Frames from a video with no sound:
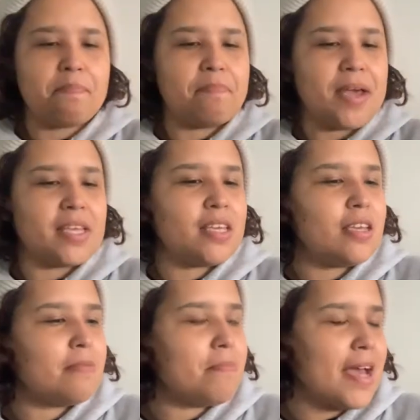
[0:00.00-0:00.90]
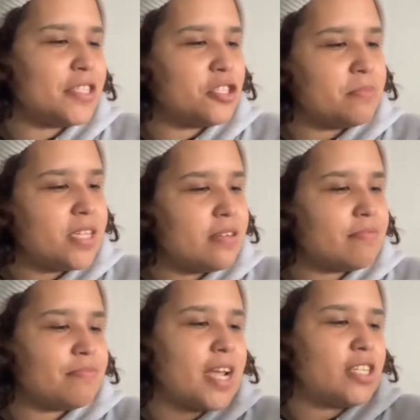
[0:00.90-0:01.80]
Becky
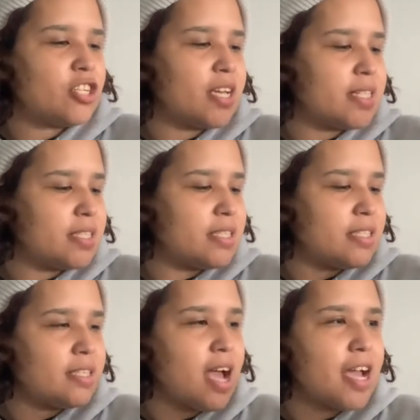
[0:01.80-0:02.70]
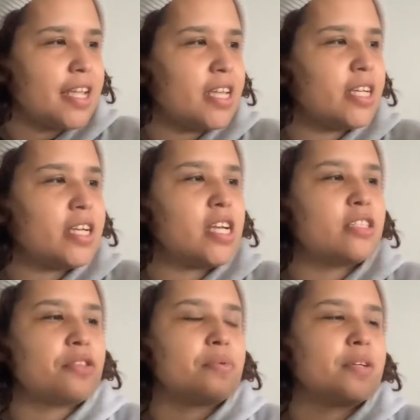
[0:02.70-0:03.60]
Masterman, Rage Against the Dying.
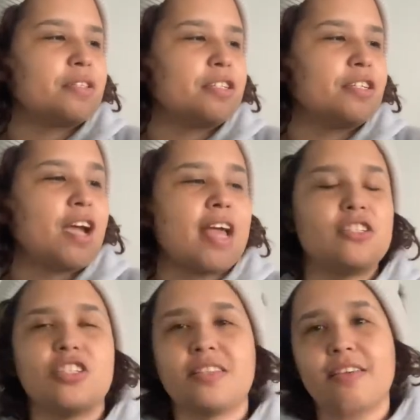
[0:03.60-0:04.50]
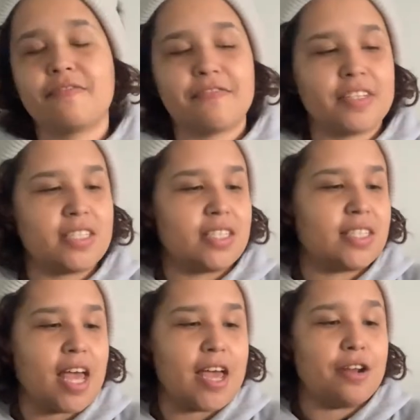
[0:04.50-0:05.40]
It's a thriller, and Gillian Flynn
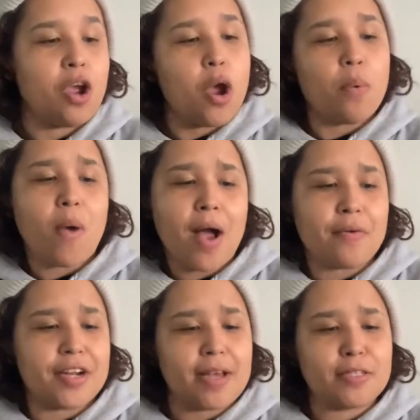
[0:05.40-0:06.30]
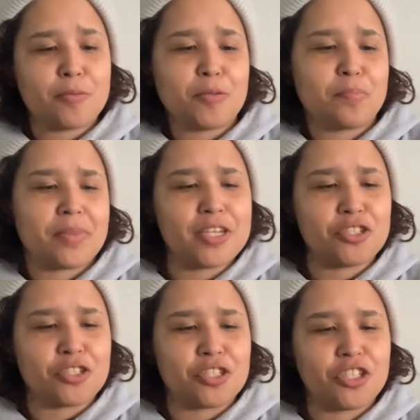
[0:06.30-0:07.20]
said, wow, an absolute
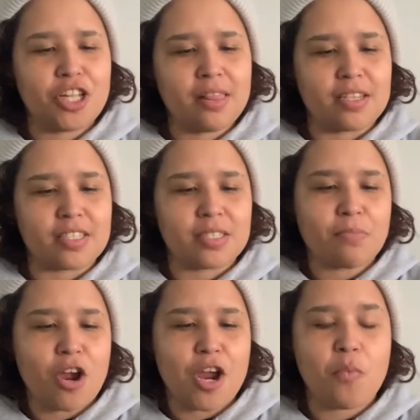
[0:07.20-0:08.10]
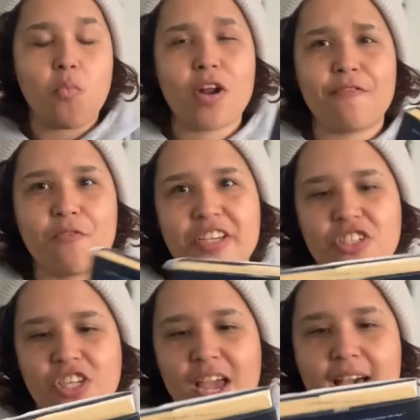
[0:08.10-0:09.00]
pleasure, chilling, smart, and what a voice
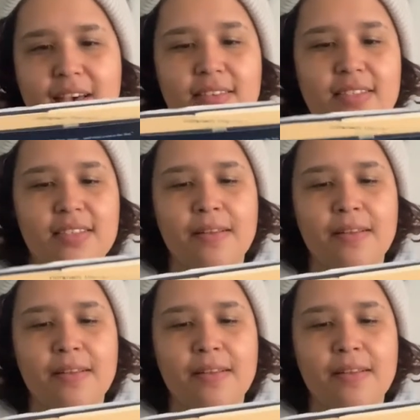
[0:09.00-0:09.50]
she has.